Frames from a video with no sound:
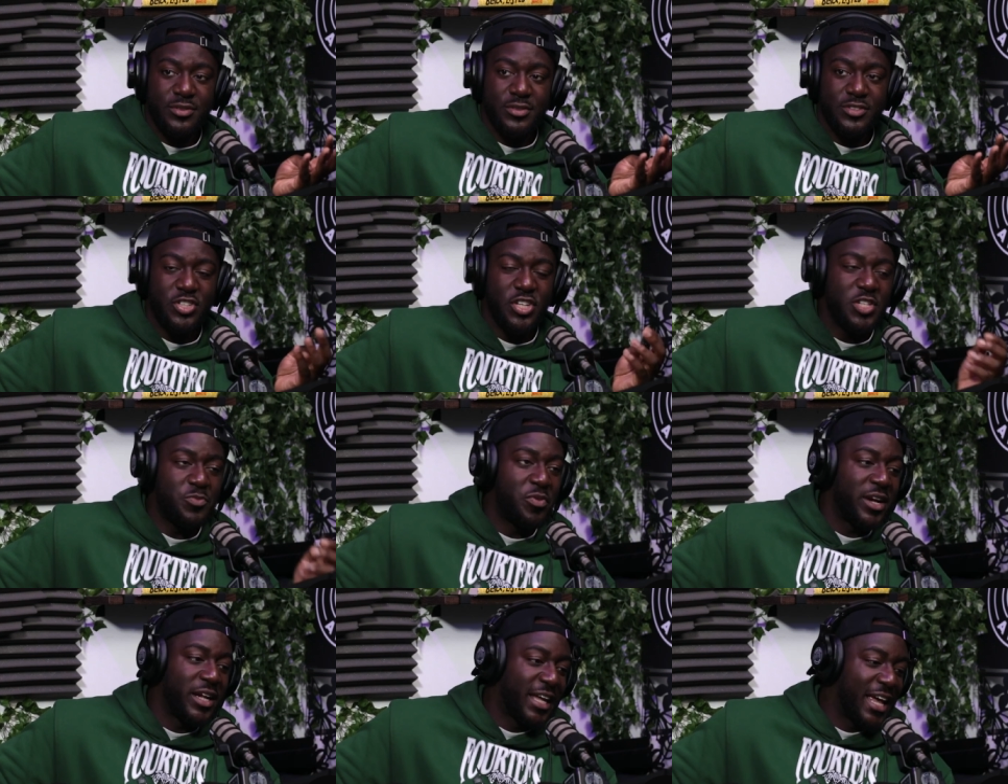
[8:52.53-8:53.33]
So this
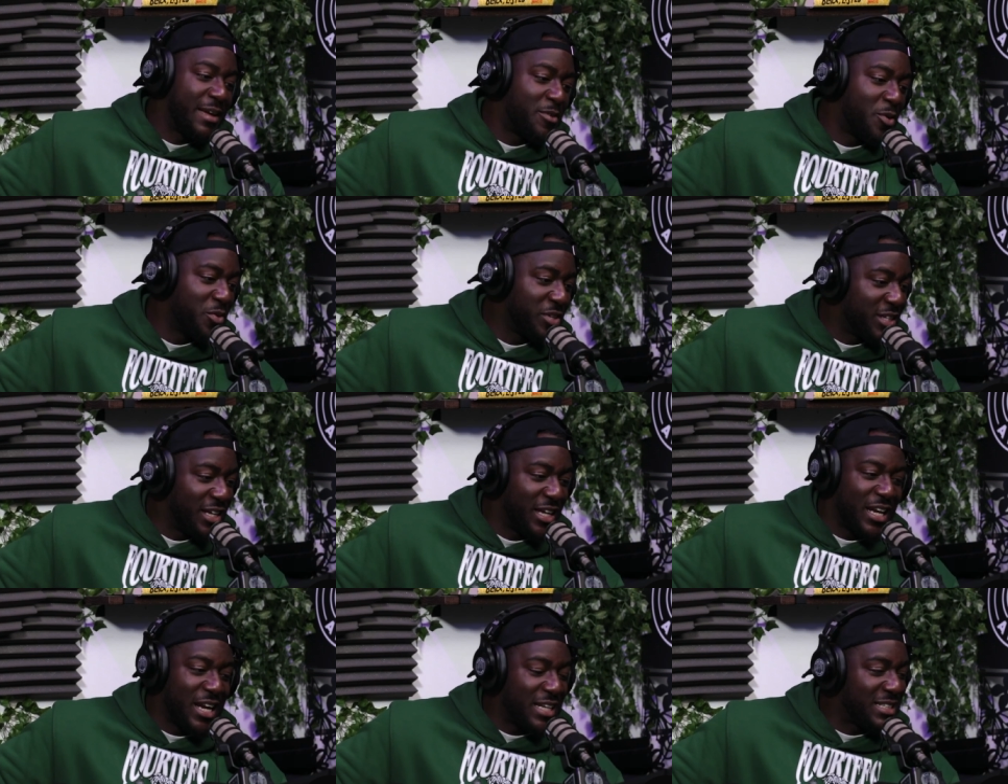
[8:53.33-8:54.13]
brother came on with the
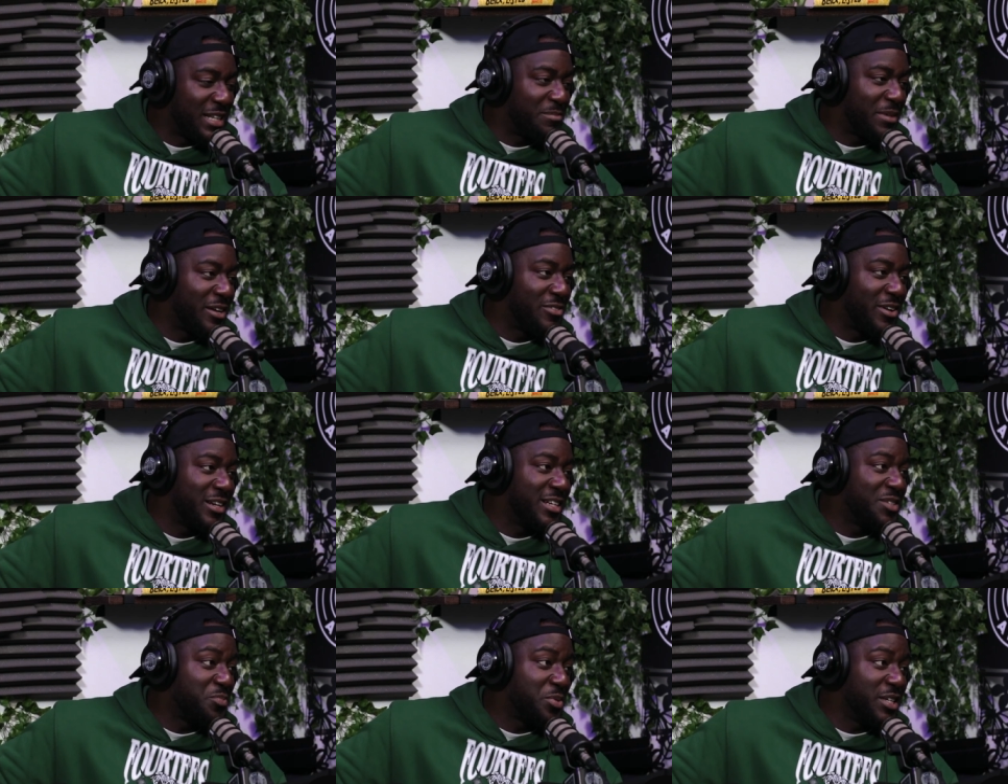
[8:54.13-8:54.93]
elastic band
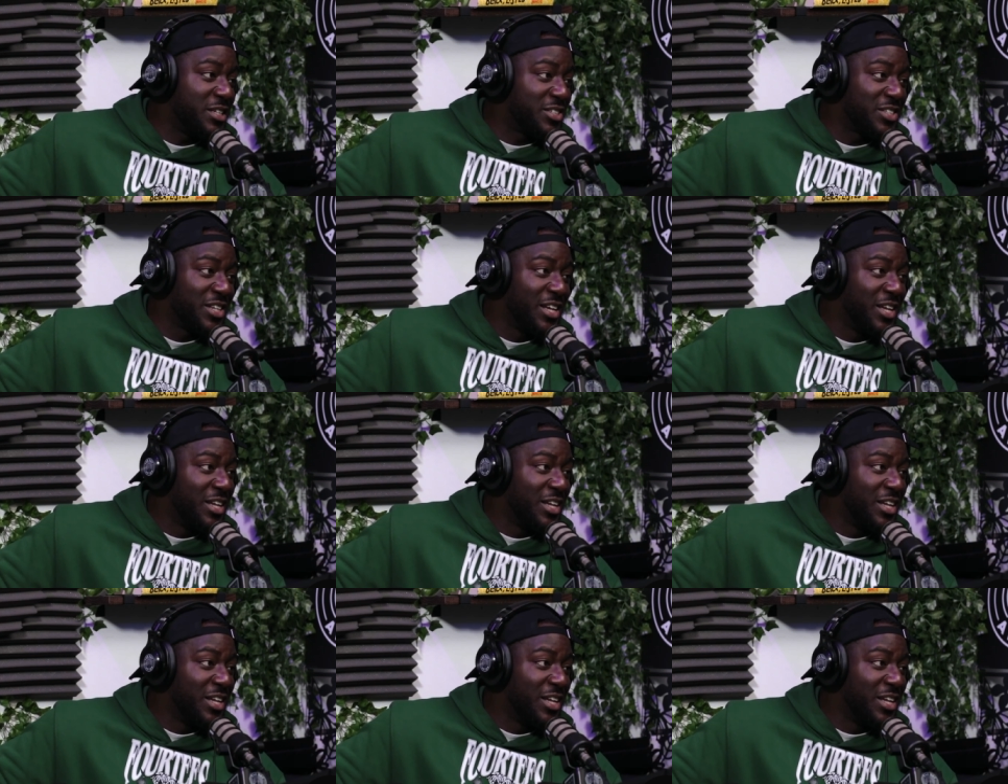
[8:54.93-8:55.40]
around his piece.